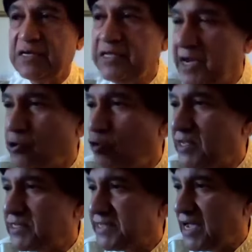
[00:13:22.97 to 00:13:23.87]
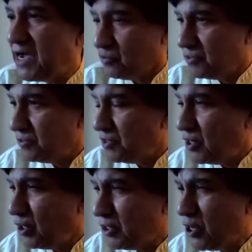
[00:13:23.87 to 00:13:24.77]
in the global south,
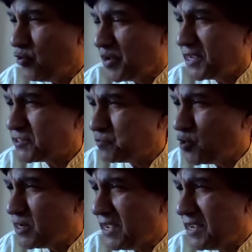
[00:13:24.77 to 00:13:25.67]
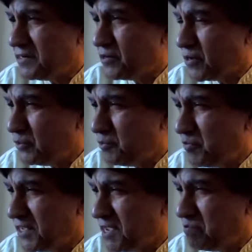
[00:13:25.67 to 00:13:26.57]
although export-led
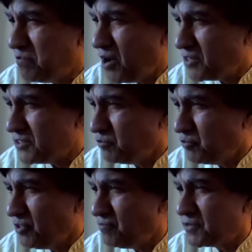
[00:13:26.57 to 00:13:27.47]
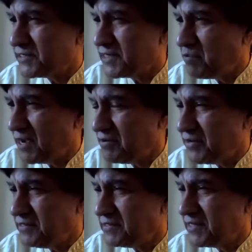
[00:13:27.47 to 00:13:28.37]
growth became possible for some
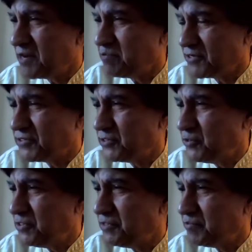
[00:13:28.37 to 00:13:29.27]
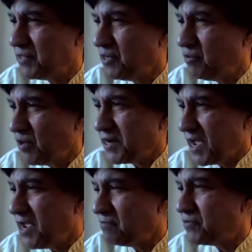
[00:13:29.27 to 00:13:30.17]
countries that pursued
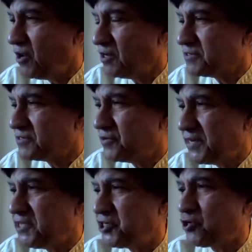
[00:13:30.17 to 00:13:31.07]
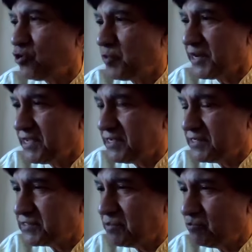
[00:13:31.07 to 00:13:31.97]
what I have called strategic
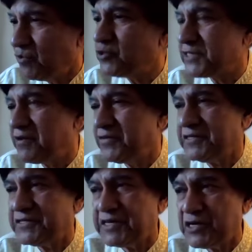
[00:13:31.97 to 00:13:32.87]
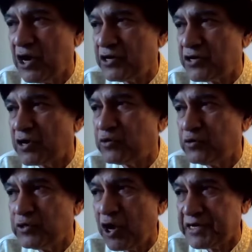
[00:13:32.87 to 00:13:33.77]
openness, most countries did not or
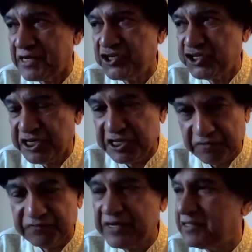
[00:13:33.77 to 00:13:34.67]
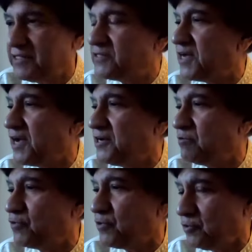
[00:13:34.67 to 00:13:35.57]
could not achieve this kind
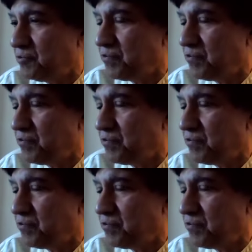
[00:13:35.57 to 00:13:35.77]
of growth.